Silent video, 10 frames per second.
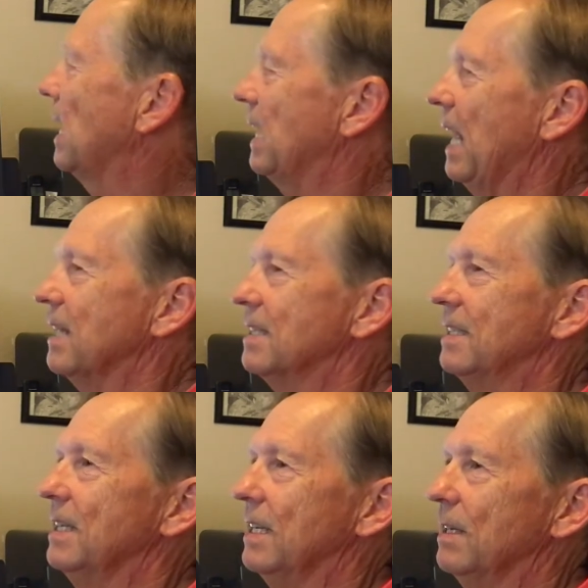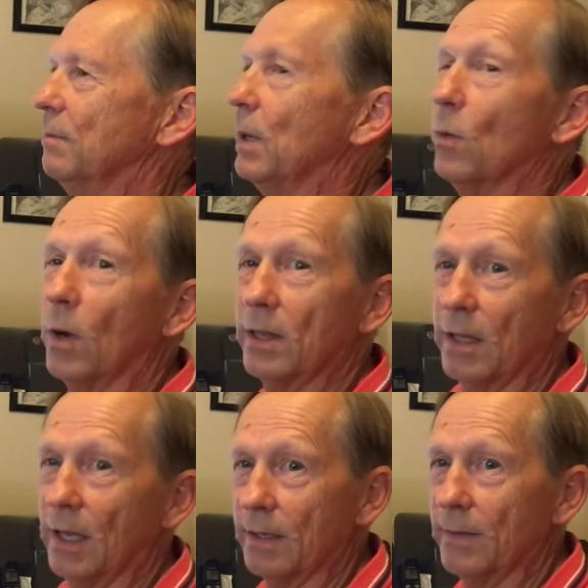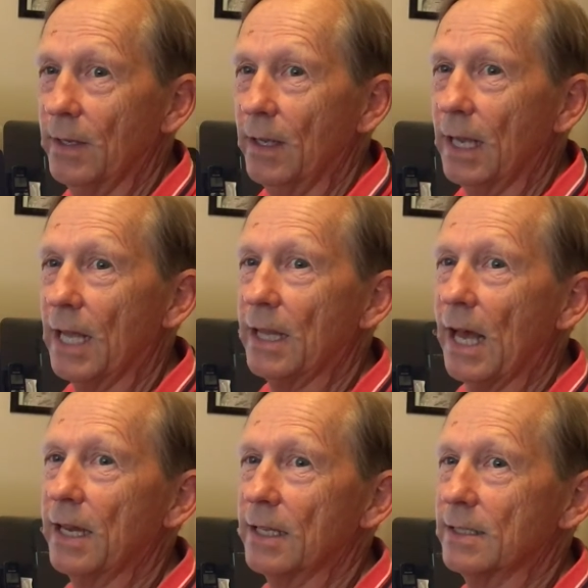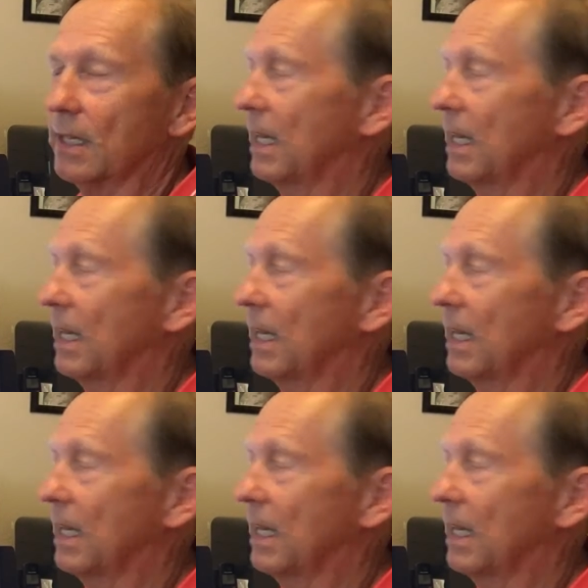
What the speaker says: can't see but one thing, and that is the